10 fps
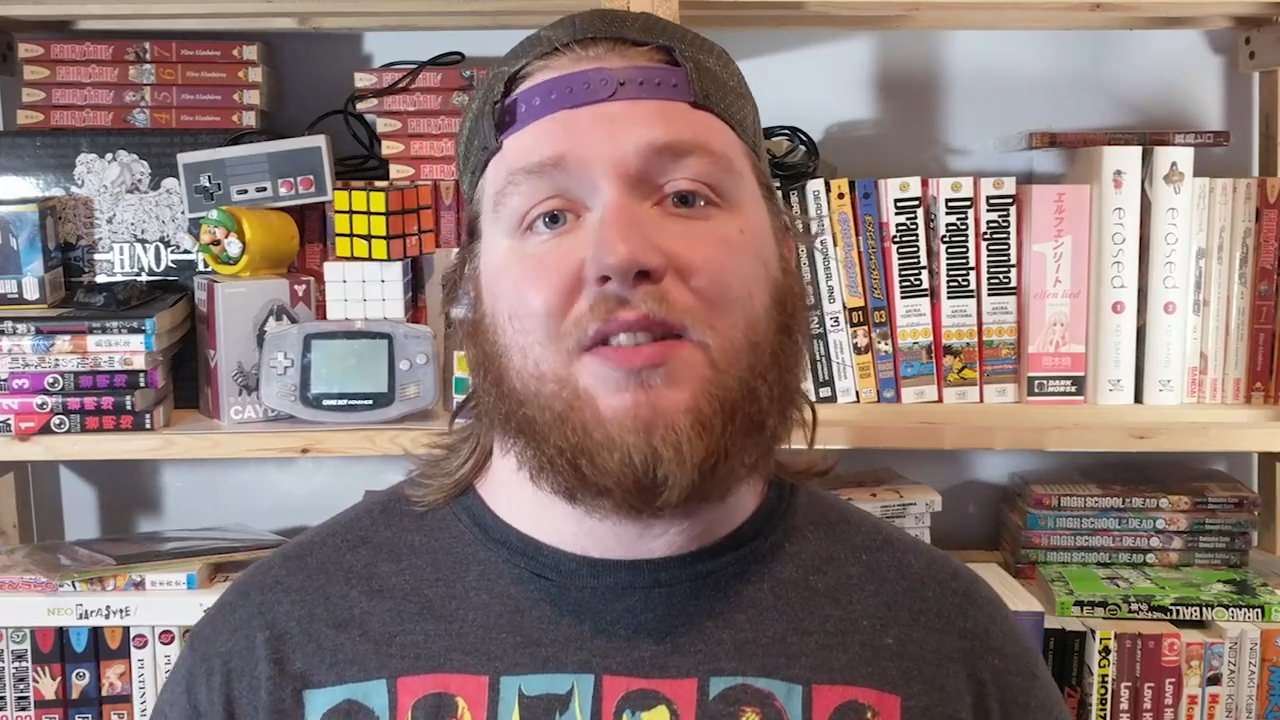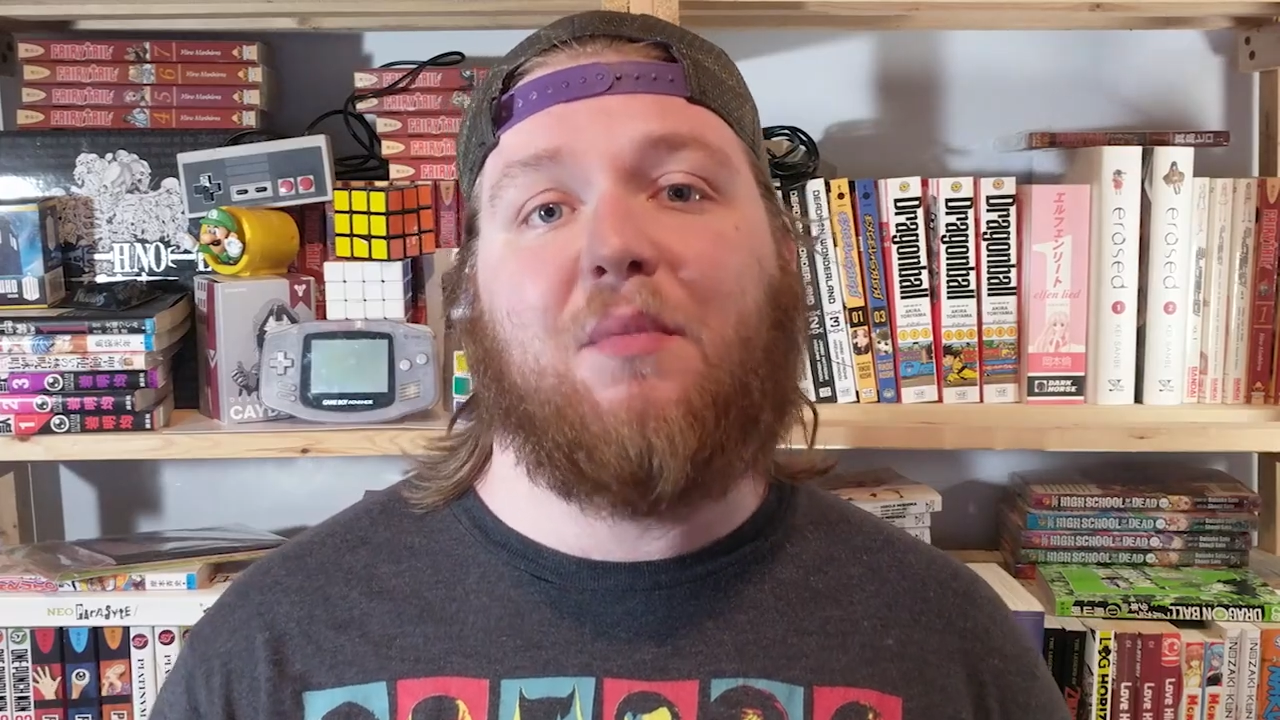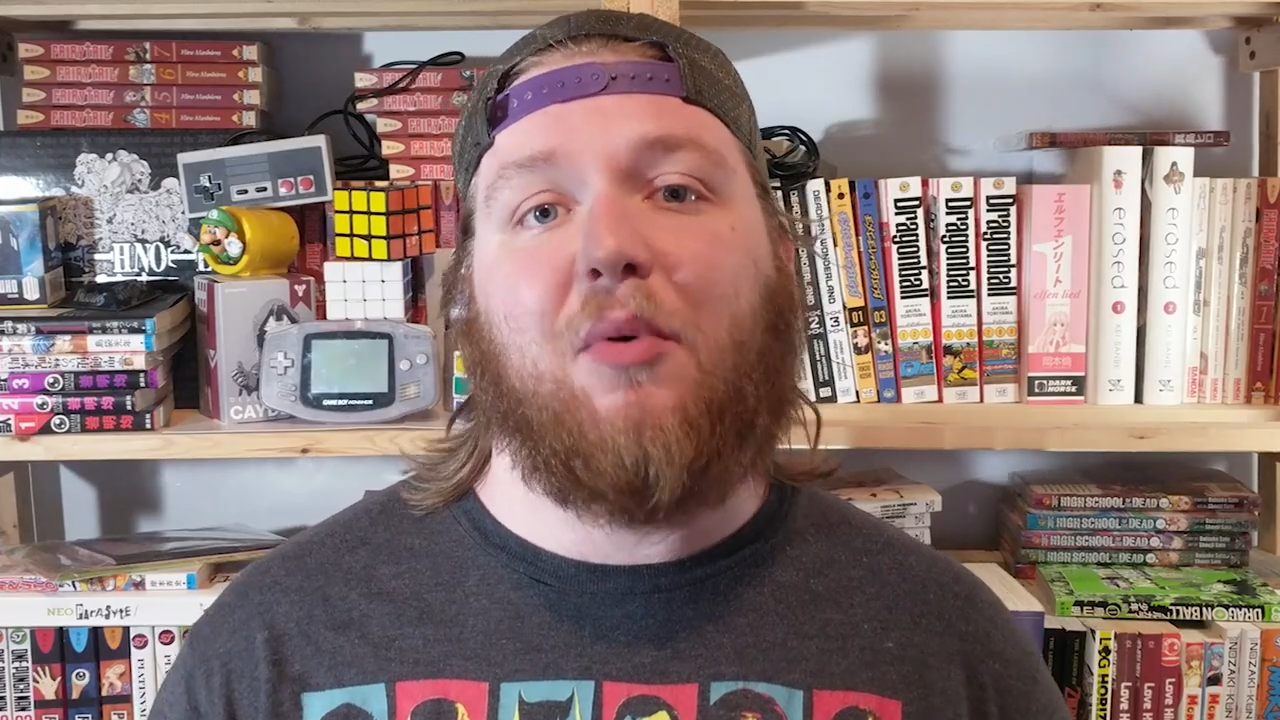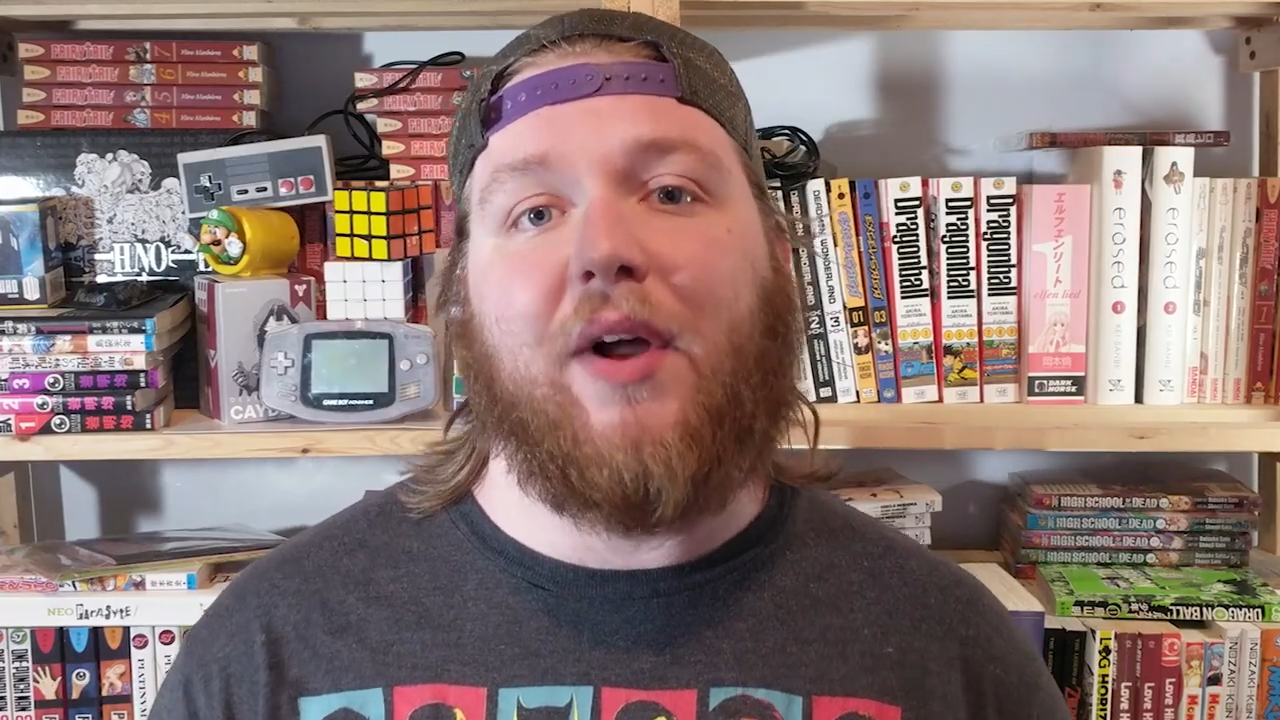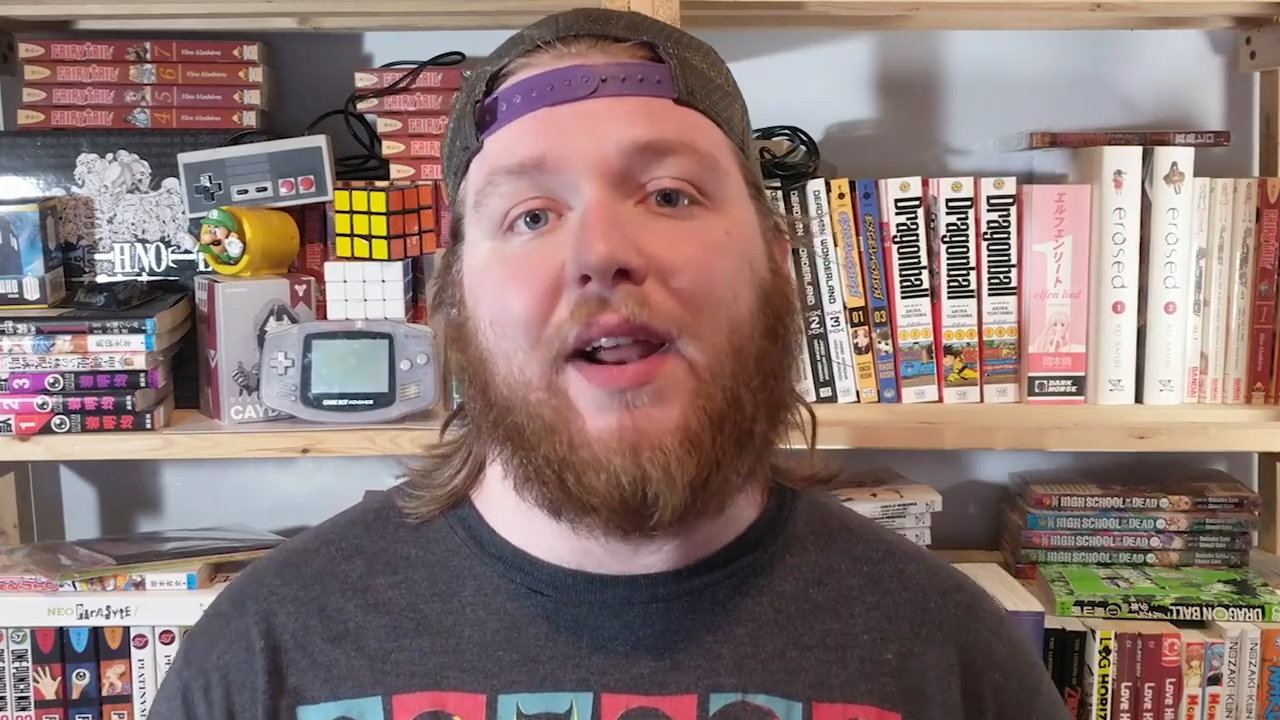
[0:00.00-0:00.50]
at
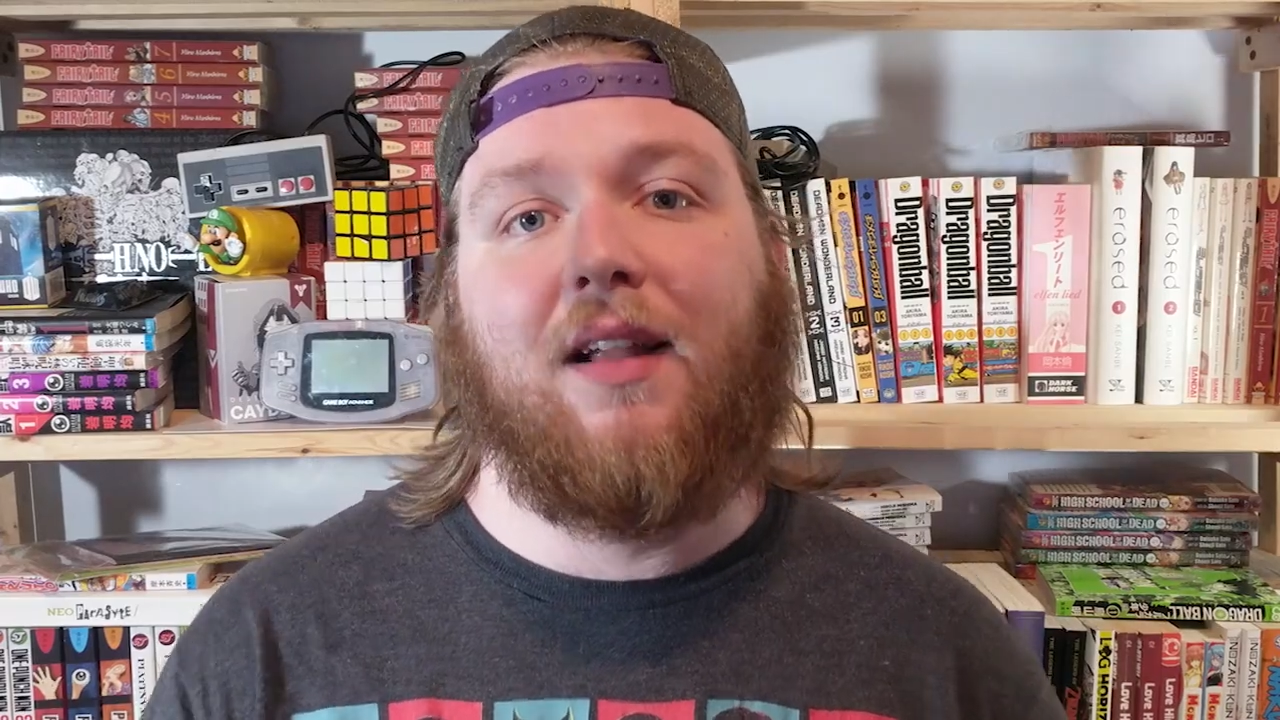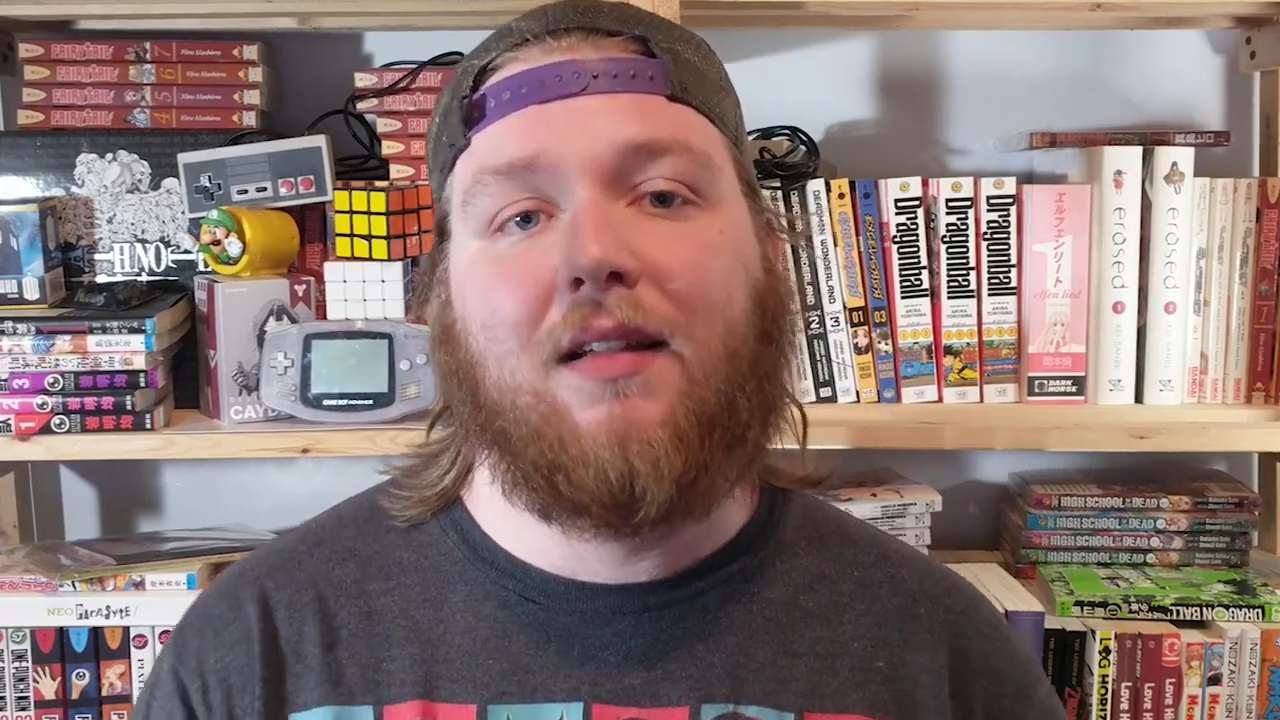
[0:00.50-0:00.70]
some point.